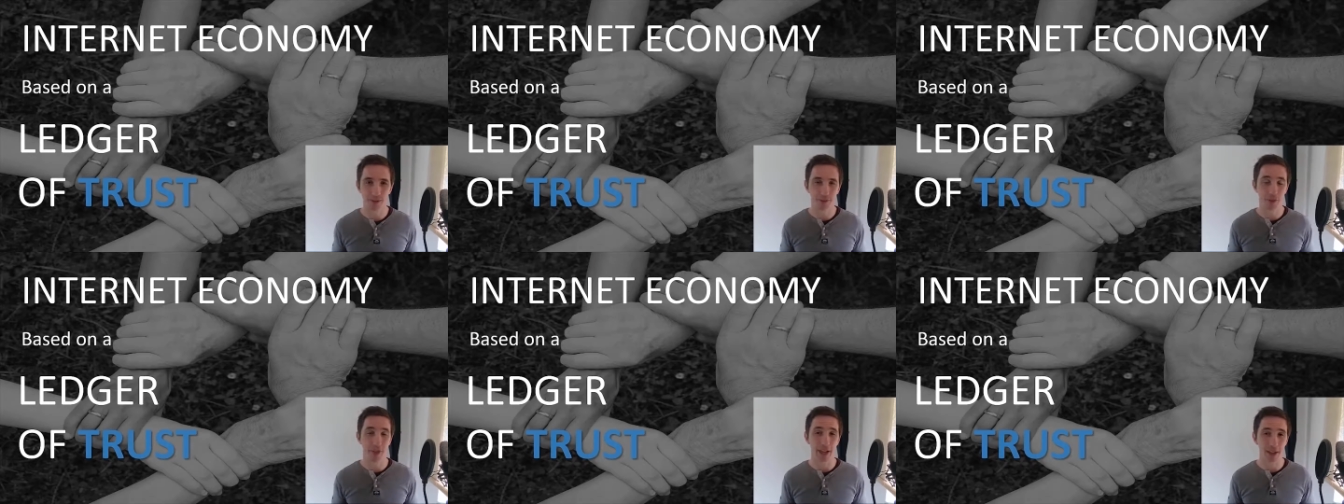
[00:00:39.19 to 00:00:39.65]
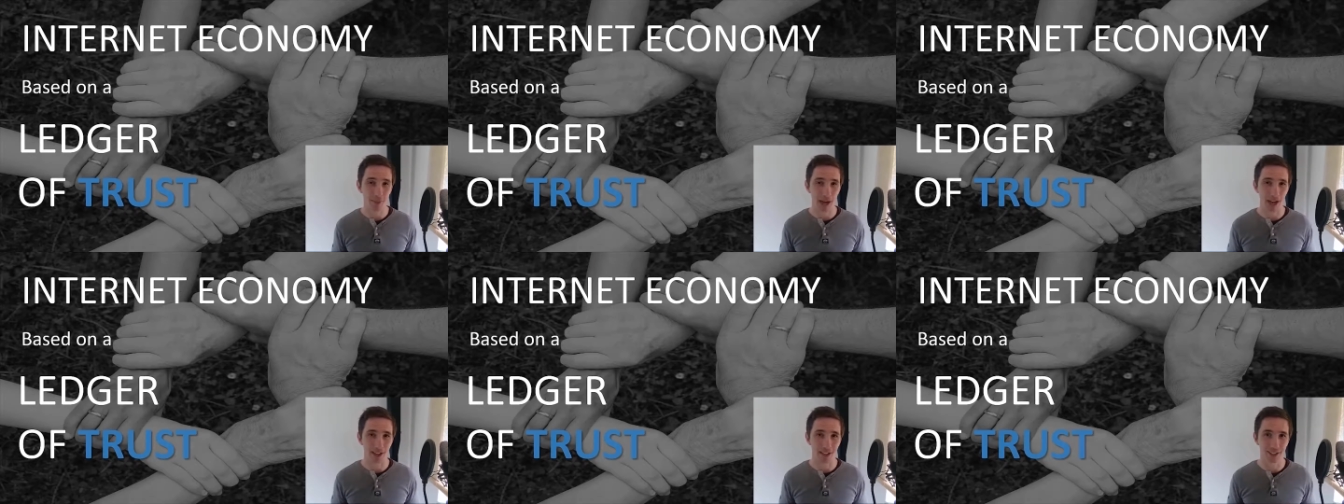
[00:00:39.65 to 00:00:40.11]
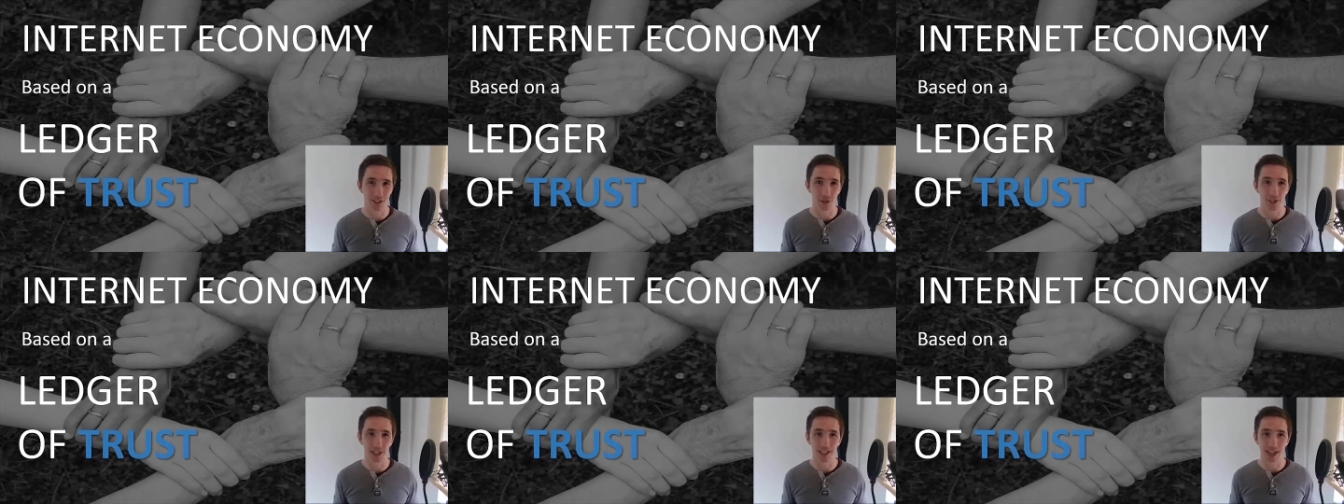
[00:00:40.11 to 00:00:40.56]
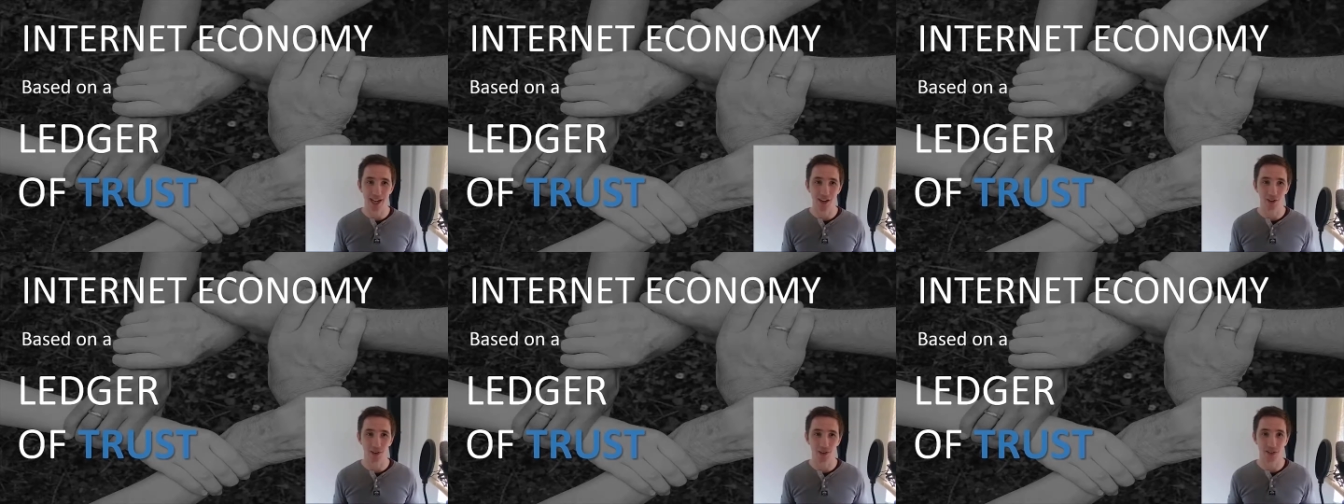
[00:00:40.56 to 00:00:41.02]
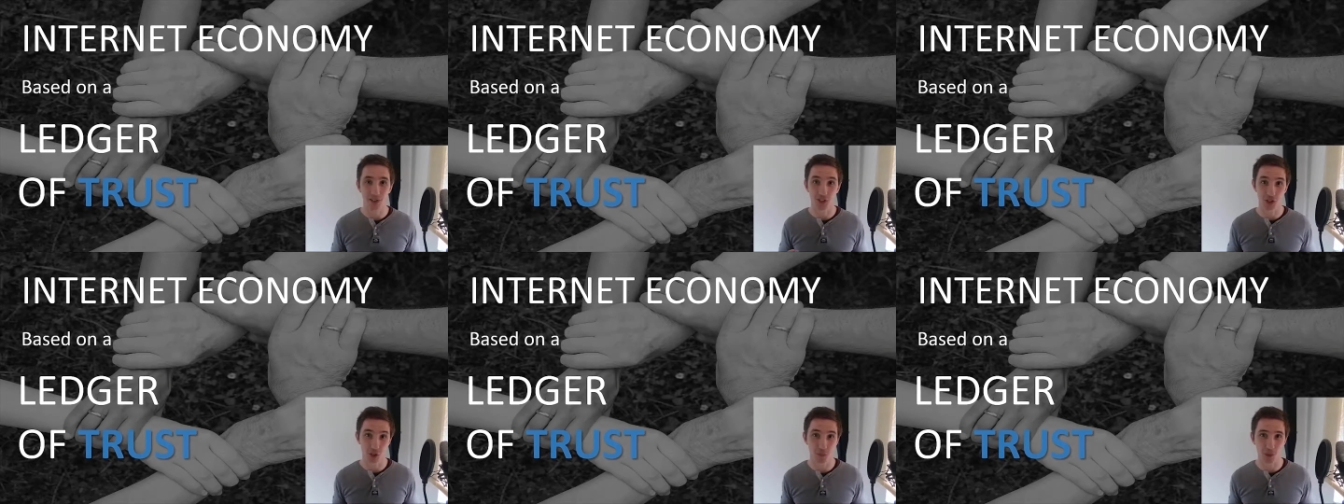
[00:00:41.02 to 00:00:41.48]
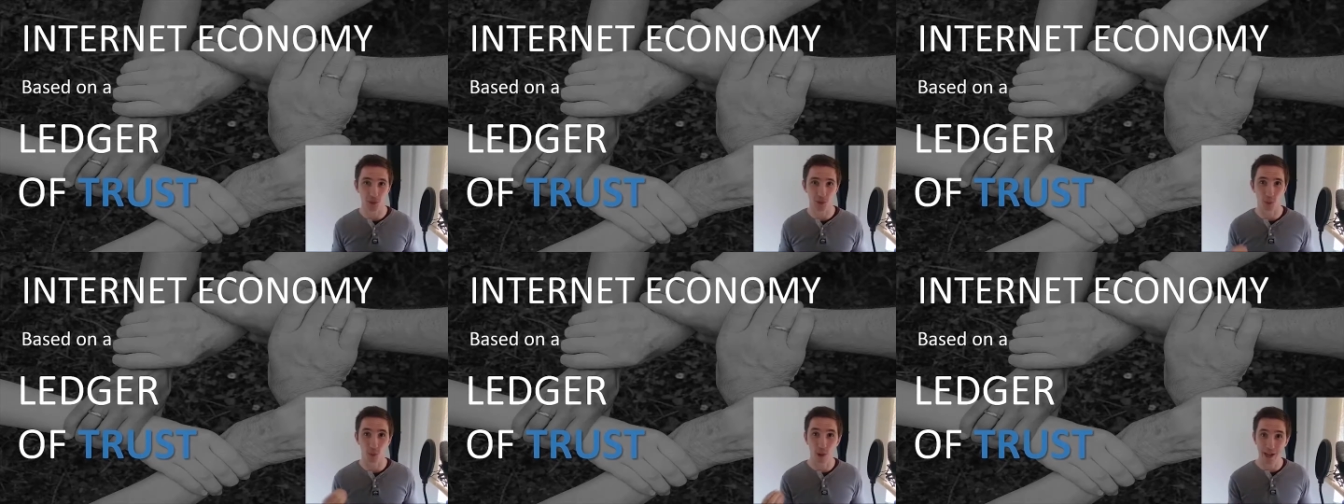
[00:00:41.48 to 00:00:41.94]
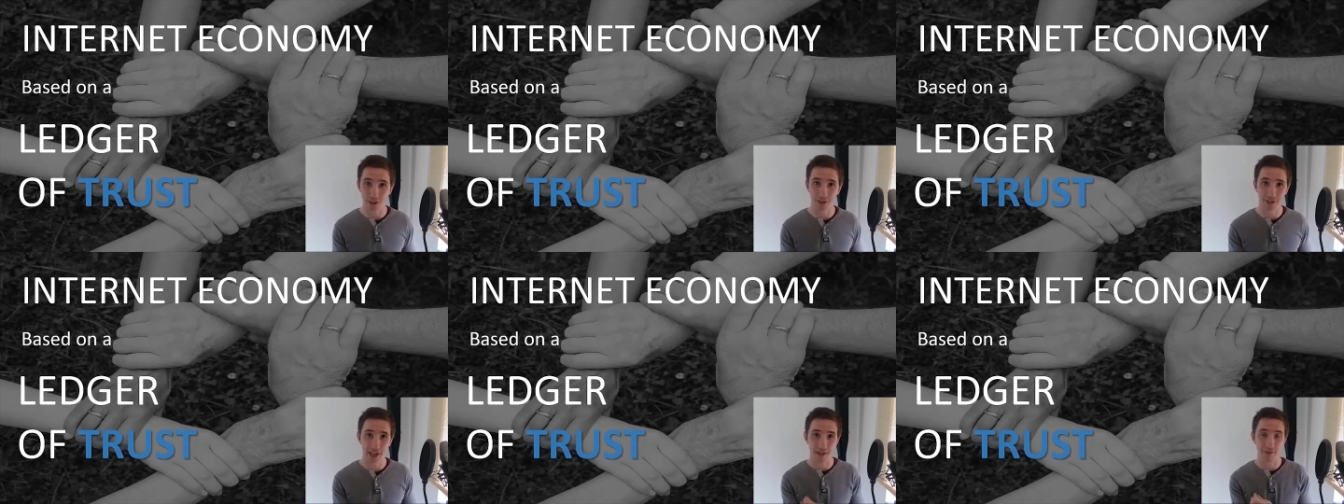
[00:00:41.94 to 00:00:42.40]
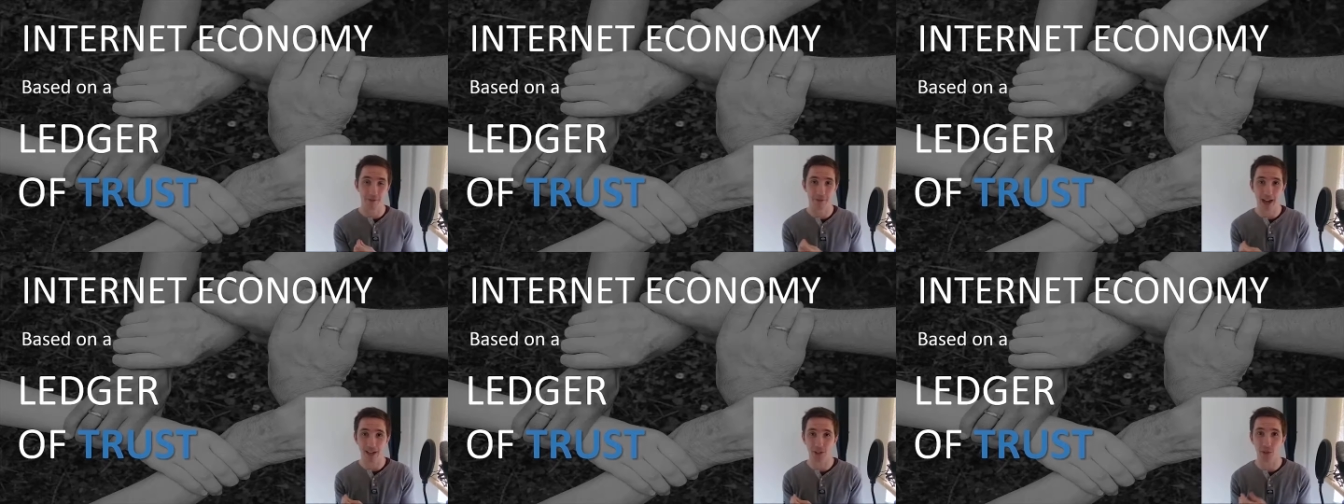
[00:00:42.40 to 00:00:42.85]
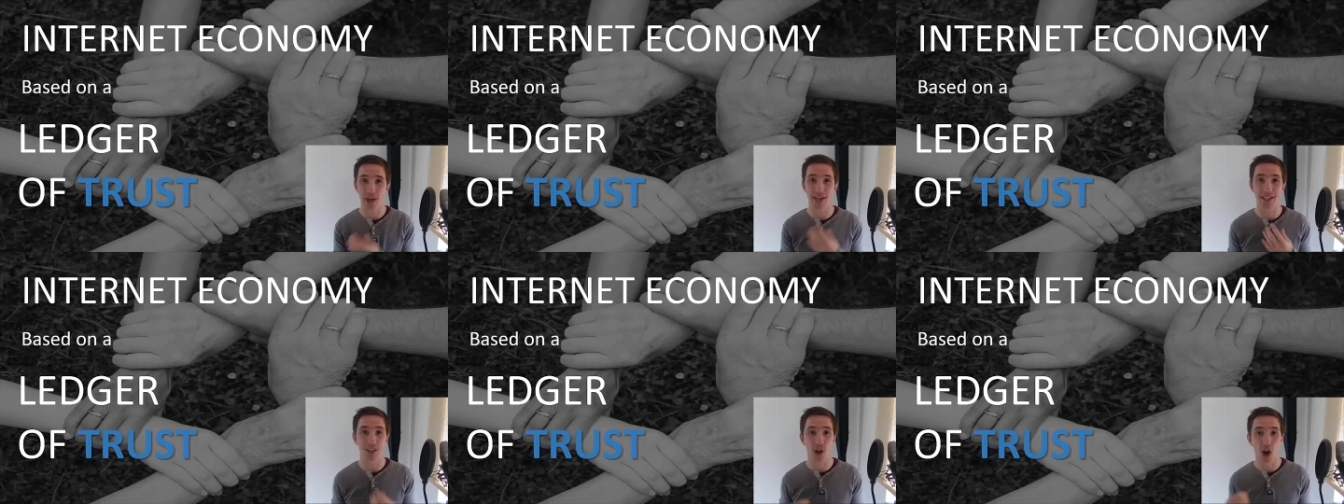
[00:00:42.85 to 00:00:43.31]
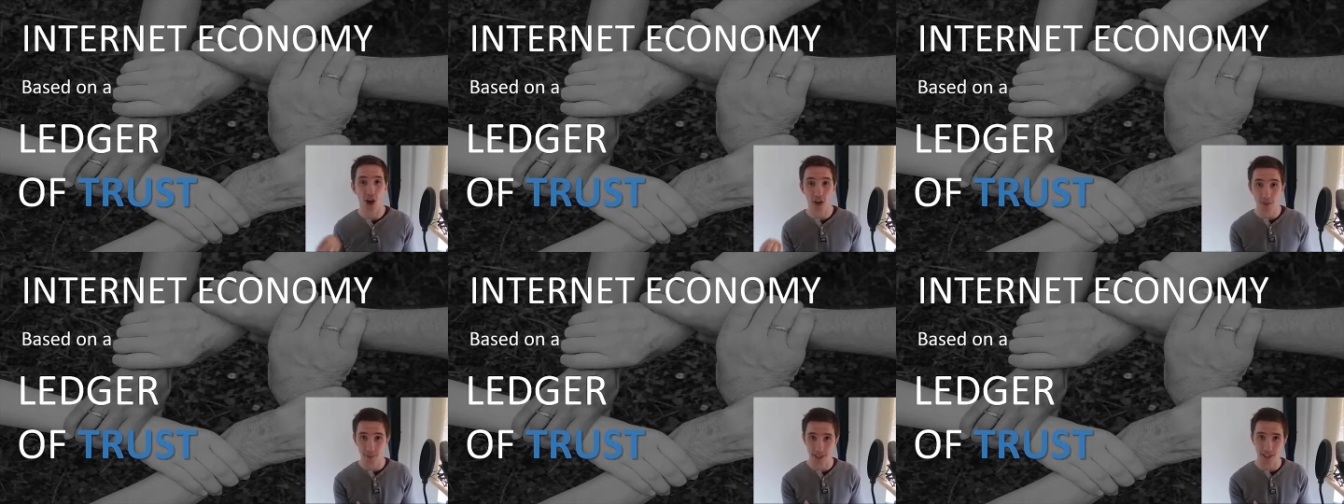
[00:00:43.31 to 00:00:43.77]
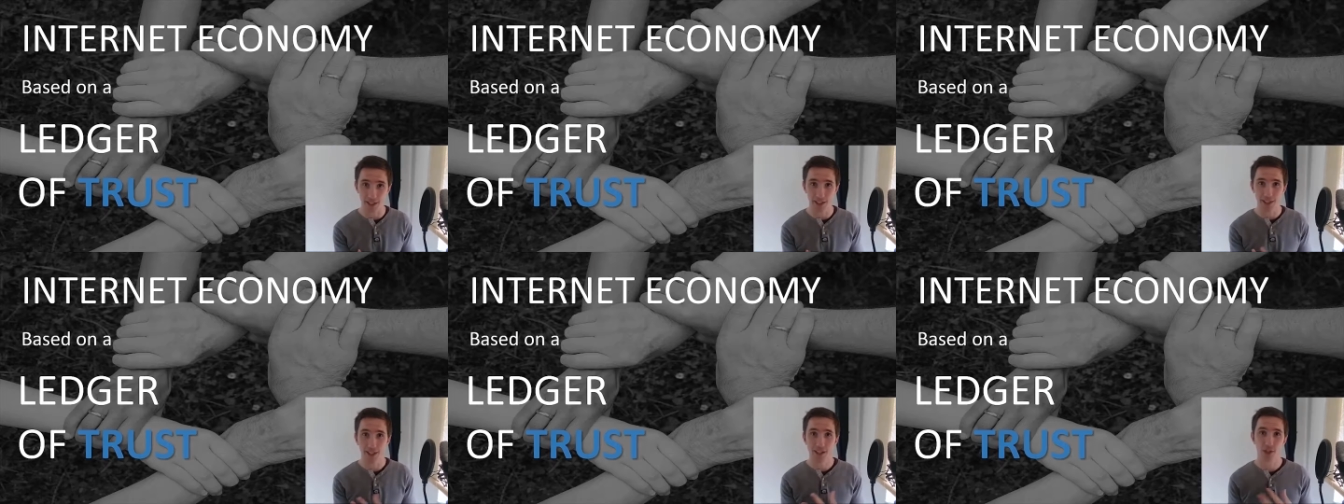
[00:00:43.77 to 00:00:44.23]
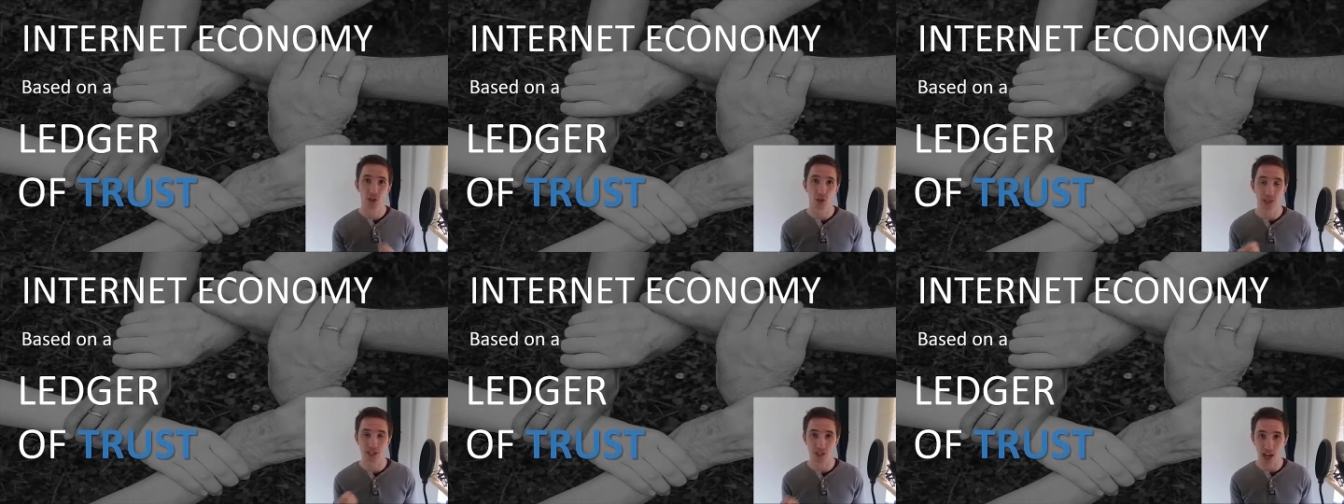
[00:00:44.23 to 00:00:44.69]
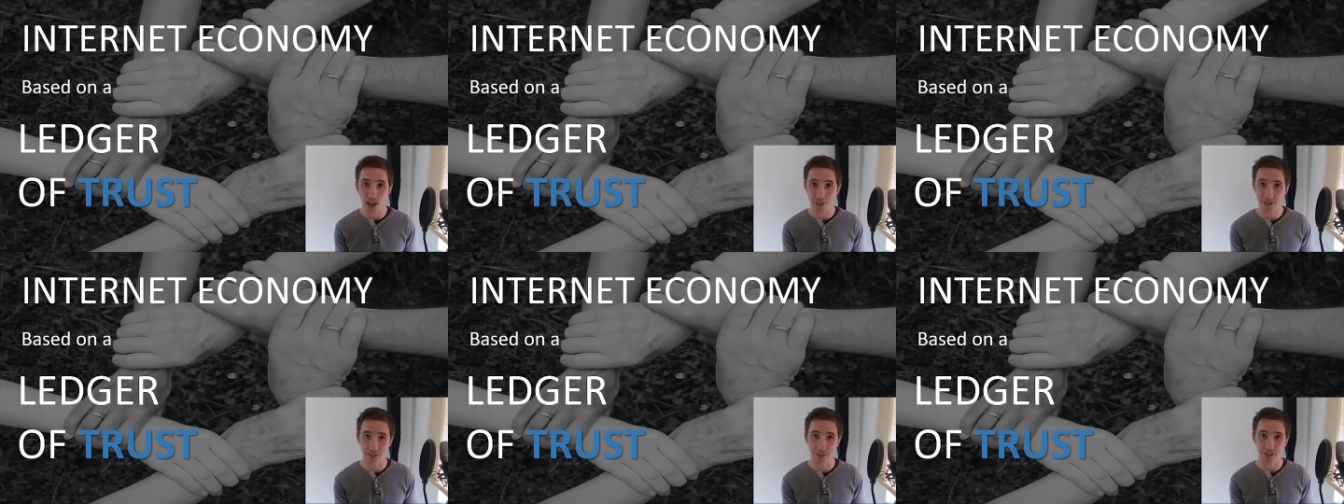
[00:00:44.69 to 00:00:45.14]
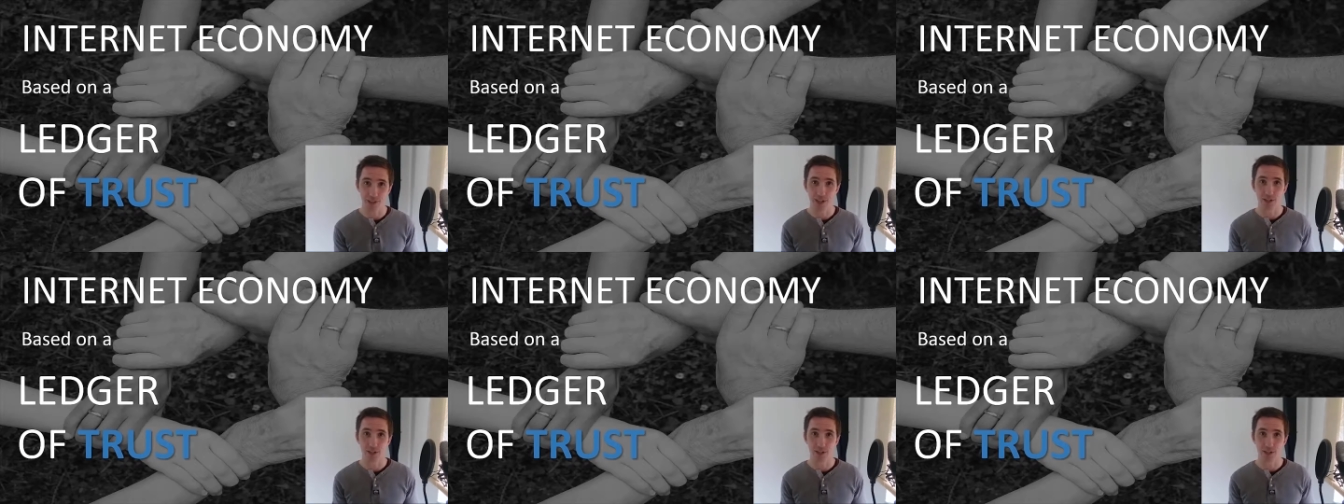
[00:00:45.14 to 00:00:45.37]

If you think about it, you can now distribute wealth and value and economy to each other.